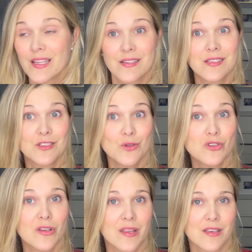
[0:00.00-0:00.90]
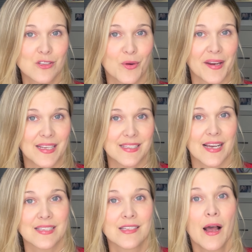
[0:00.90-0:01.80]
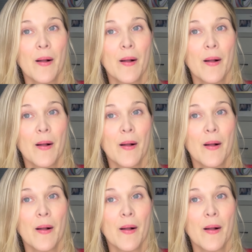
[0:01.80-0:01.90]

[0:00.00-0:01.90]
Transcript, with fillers: This is usually the screening test